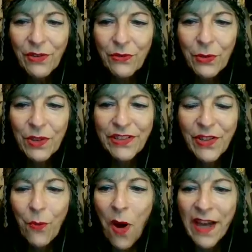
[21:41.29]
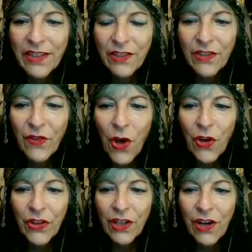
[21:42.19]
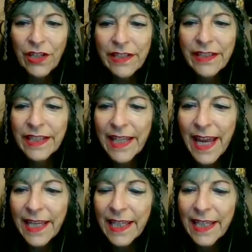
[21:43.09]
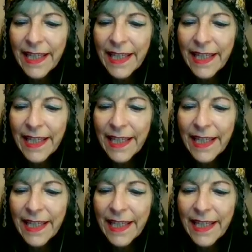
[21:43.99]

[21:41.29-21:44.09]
the Fool is the wisest of all the cards in the deck.